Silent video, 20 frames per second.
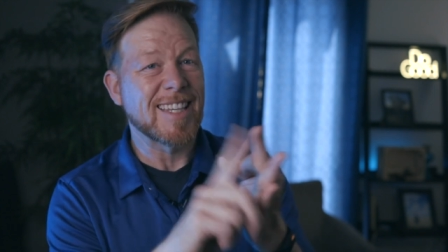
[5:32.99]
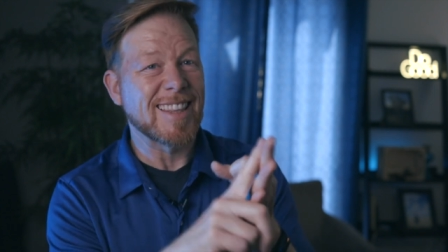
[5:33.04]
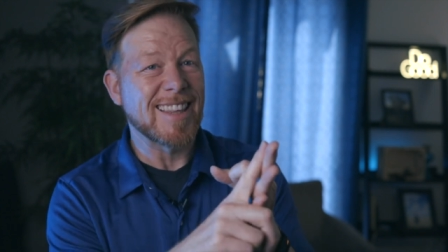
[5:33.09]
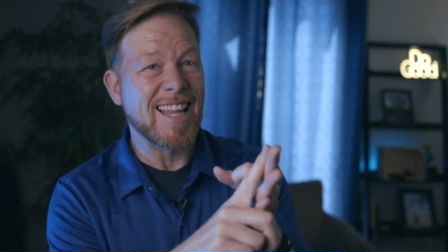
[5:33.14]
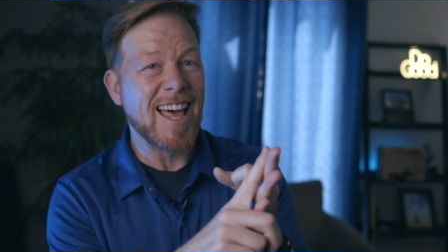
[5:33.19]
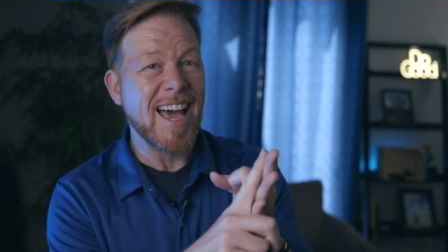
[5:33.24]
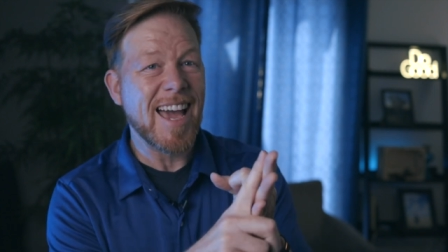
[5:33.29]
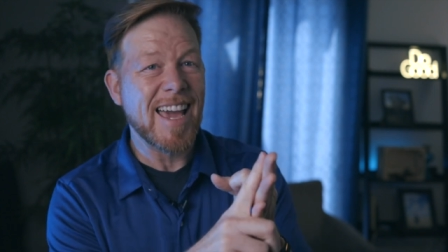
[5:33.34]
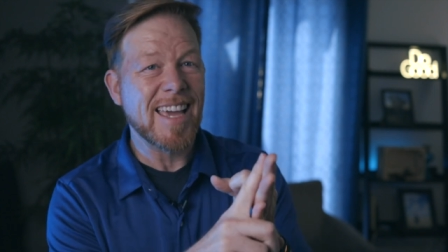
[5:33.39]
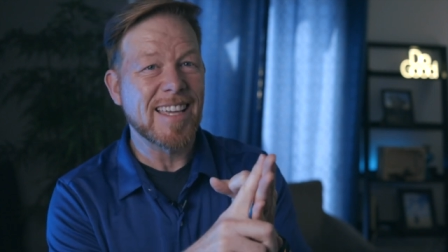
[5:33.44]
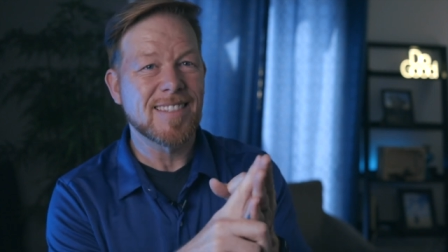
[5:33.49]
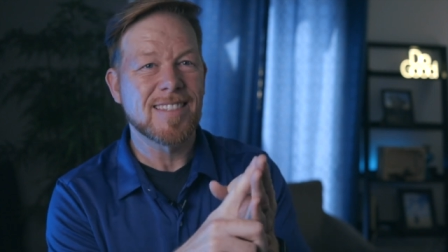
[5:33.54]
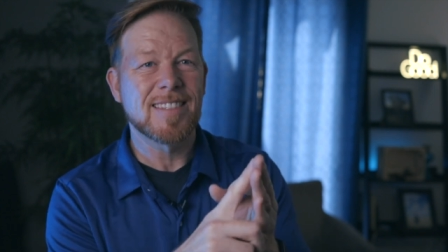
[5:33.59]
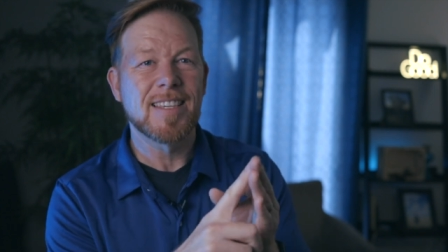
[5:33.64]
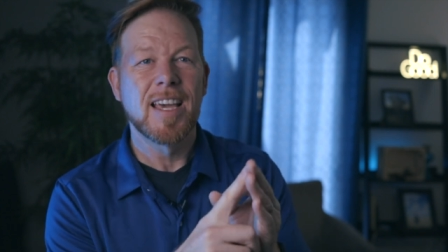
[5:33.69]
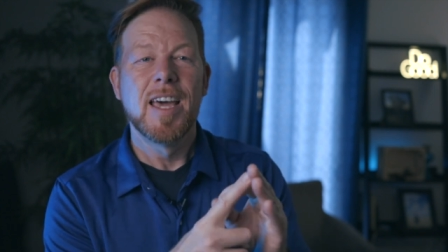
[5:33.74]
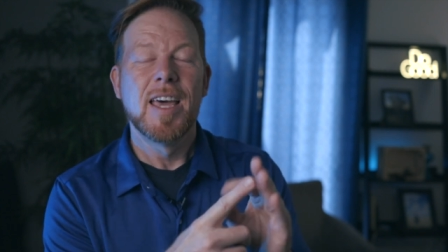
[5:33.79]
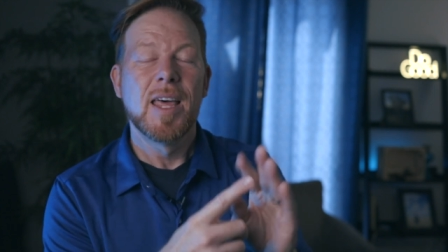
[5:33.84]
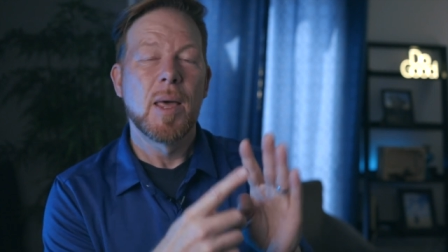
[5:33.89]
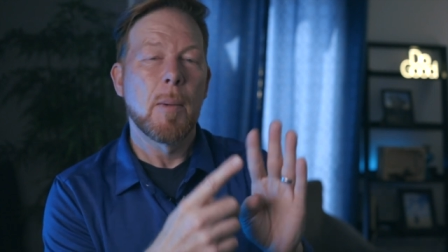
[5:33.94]
and
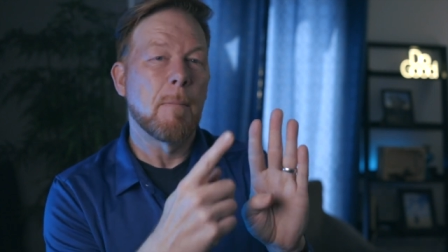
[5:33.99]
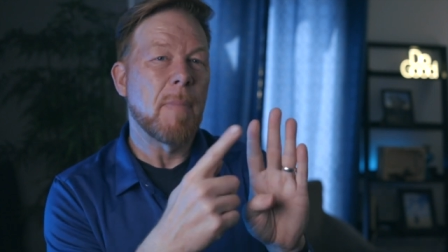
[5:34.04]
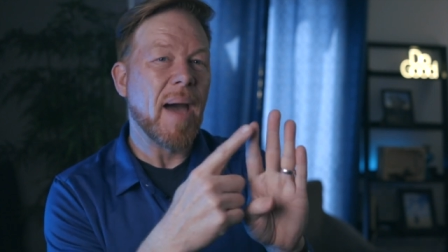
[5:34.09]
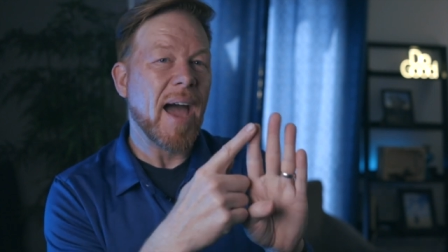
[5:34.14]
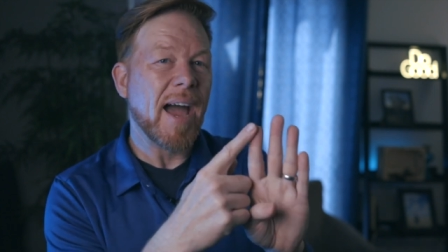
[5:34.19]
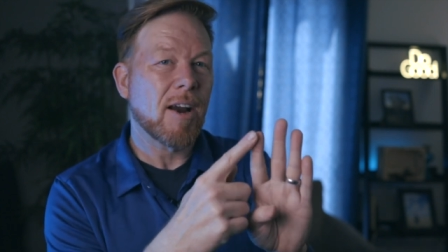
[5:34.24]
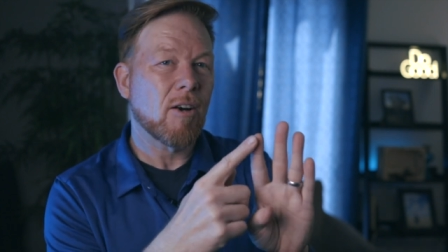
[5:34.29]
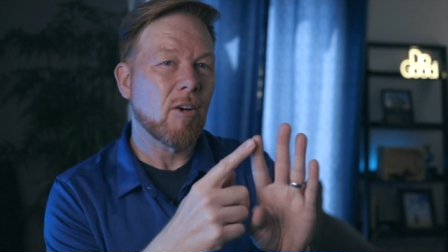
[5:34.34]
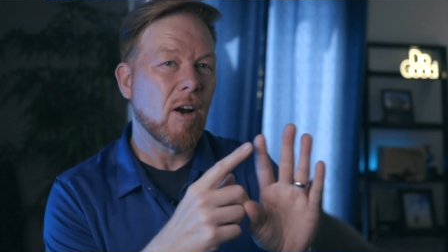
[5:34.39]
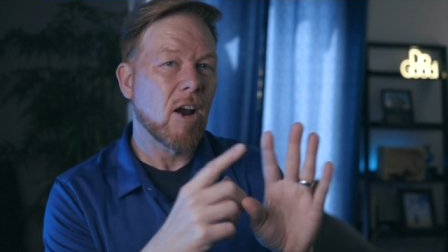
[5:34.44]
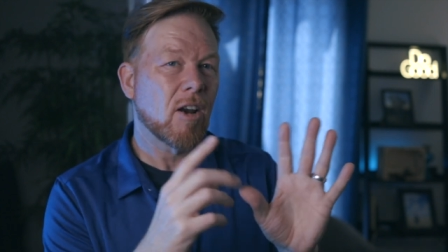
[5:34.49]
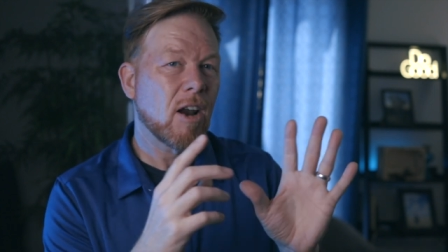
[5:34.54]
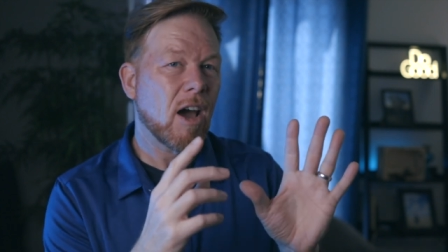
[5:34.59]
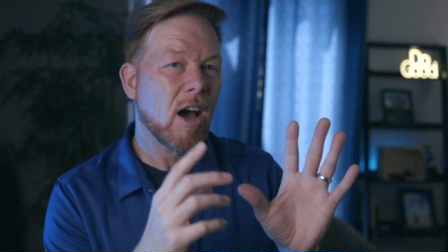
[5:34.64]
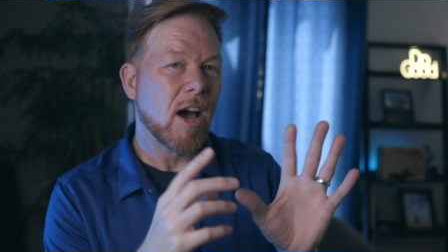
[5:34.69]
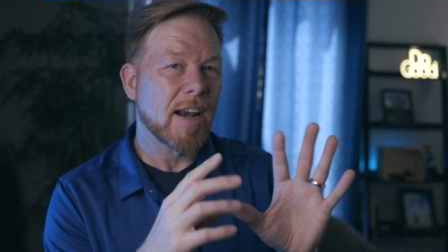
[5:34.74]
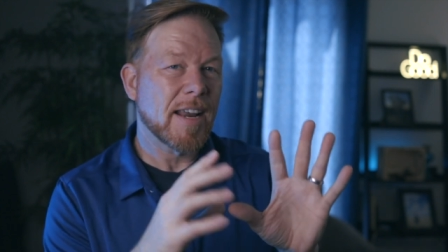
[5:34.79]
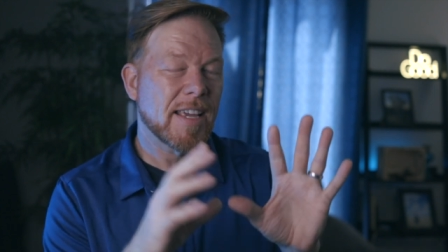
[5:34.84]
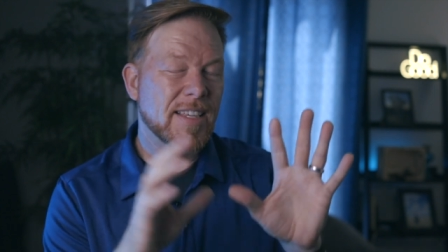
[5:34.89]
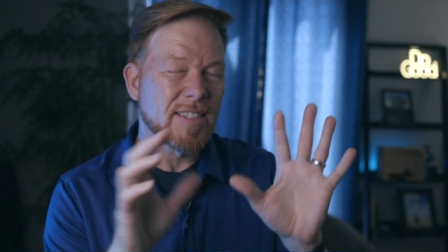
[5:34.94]
lines, background,
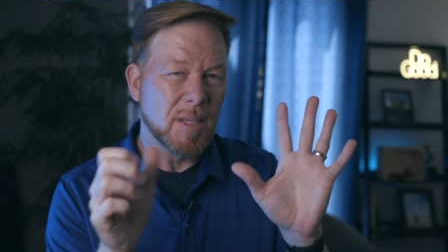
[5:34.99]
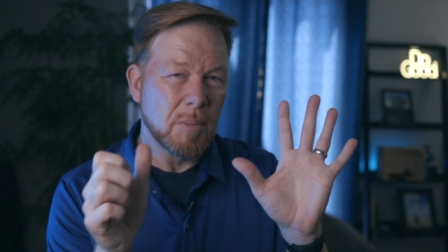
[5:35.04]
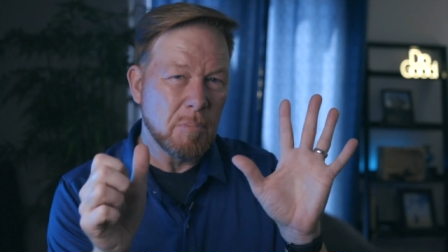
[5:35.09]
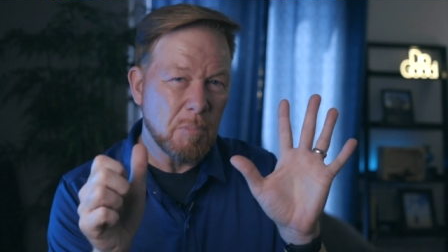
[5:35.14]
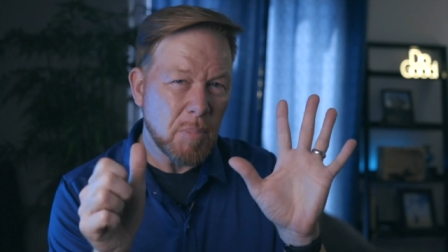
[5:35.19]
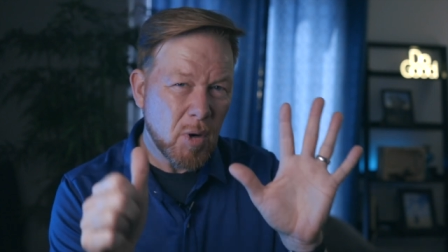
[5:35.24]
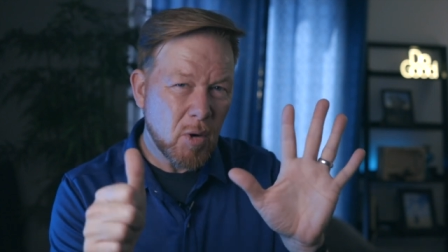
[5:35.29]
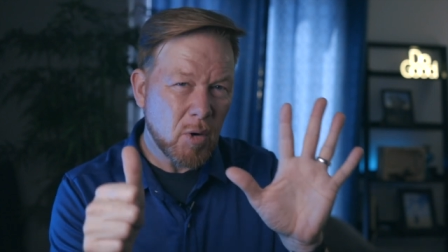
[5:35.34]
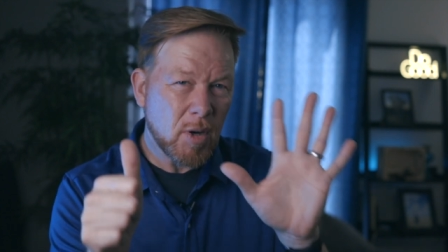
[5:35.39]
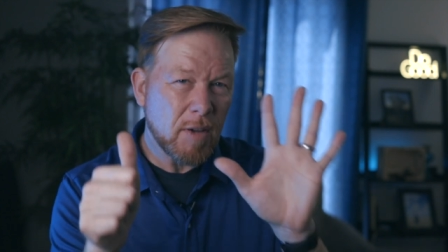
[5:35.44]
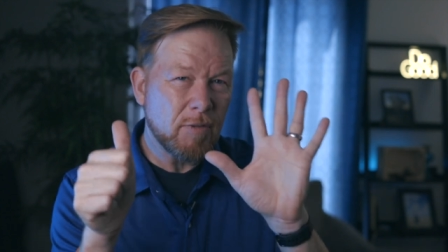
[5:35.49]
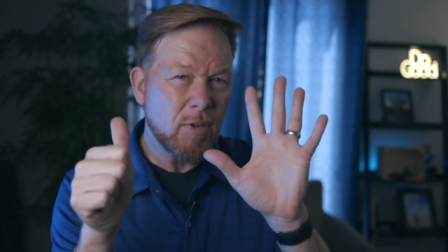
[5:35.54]
audience, and mood.